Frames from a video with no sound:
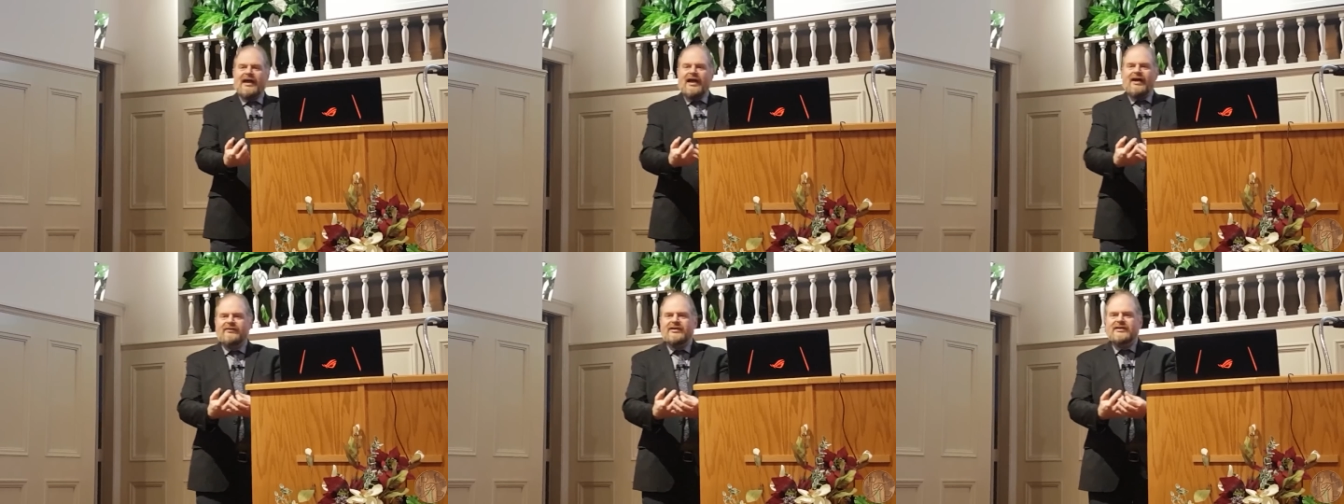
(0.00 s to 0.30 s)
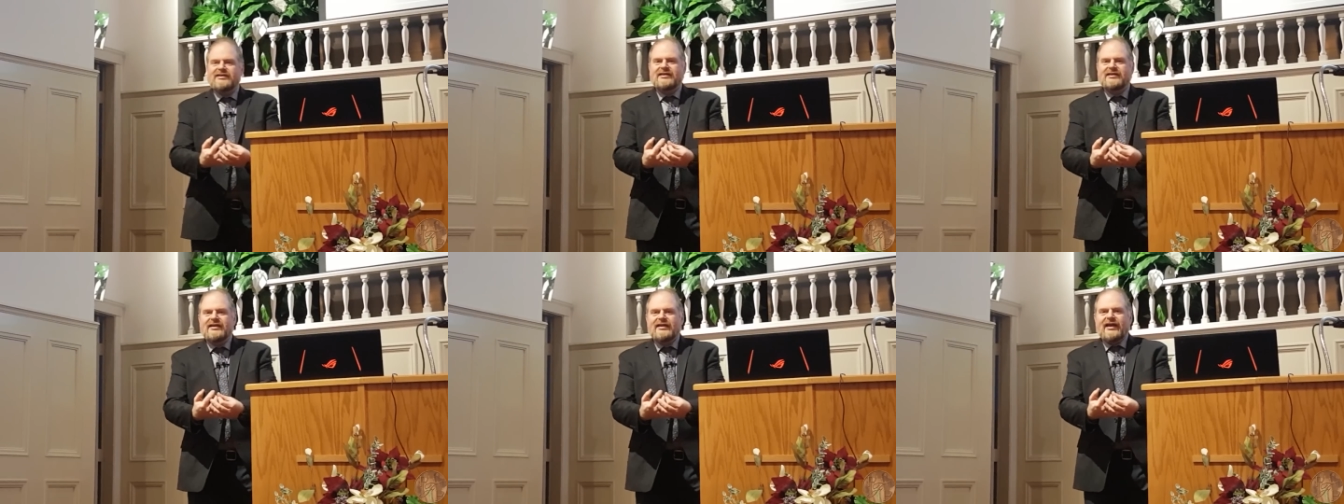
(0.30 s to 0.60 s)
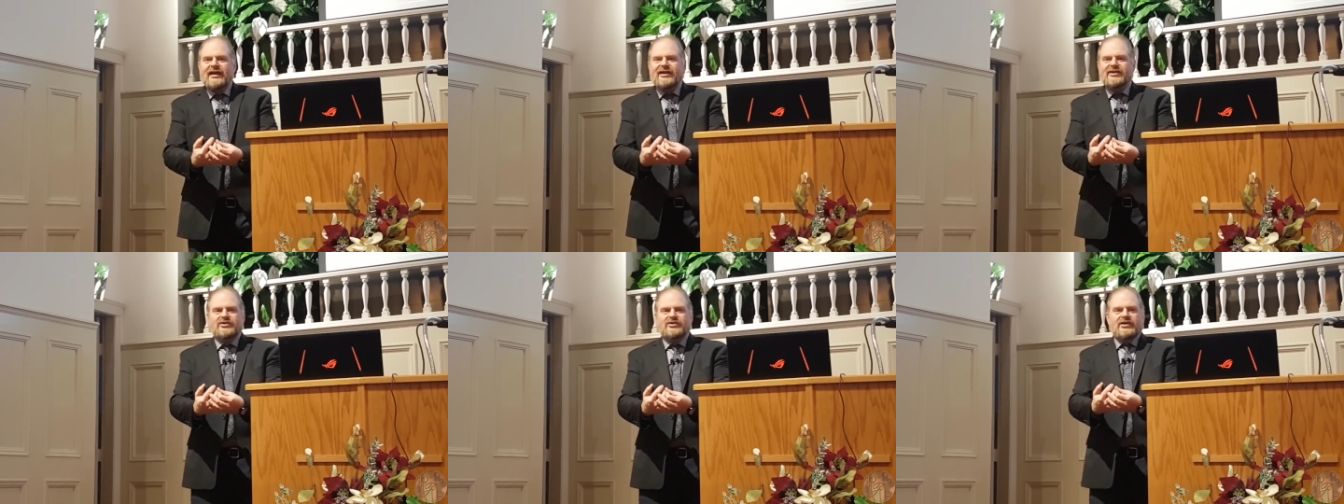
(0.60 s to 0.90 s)
day Adventists
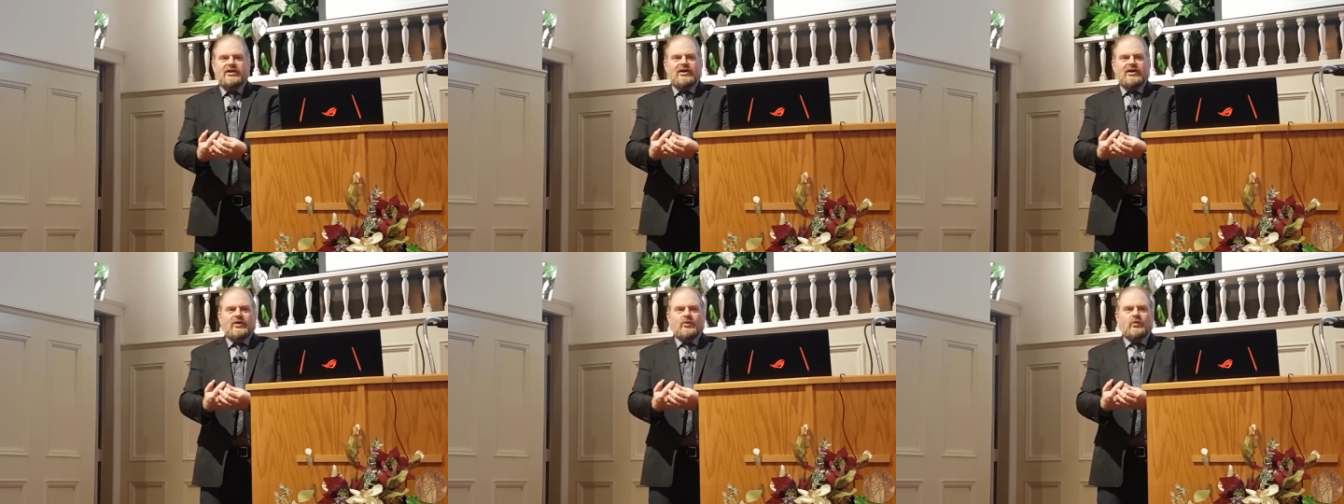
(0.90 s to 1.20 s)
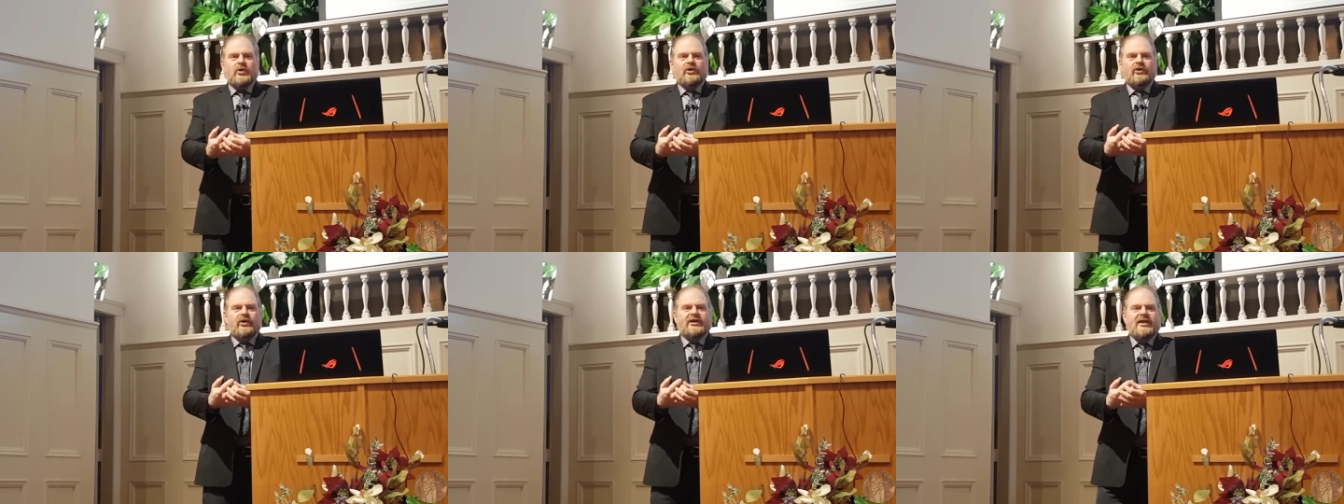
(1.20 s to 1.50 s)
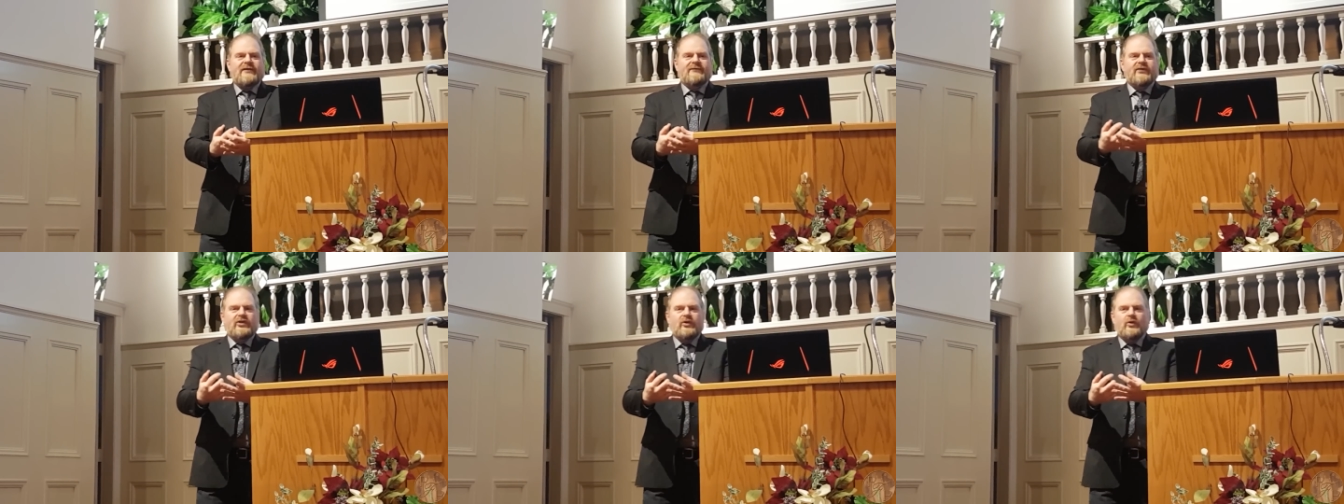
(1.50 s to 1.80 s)
is we're
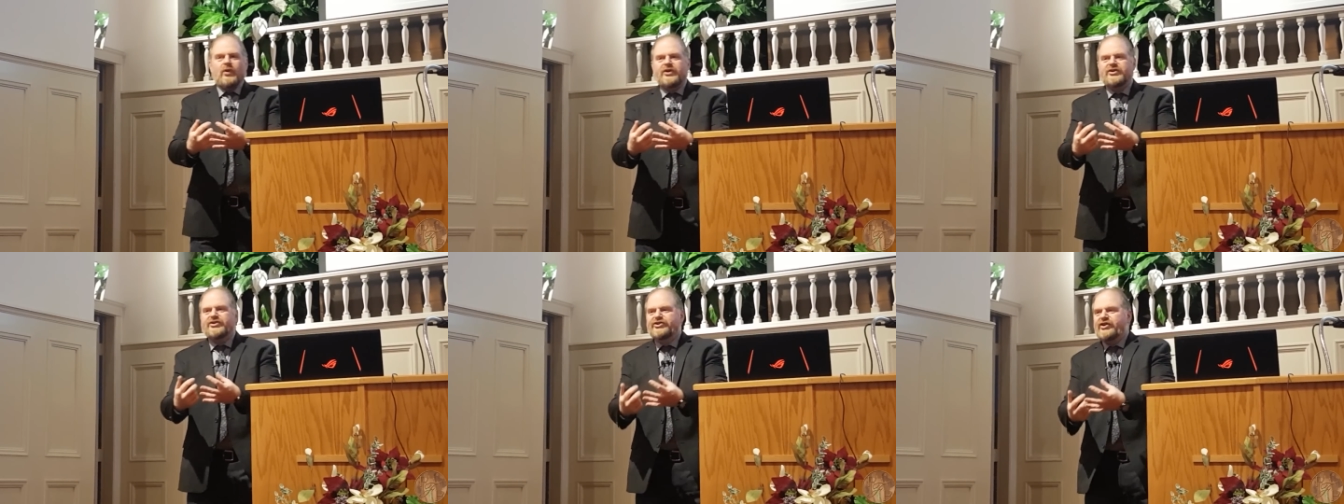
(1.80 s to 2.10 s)
looking for the word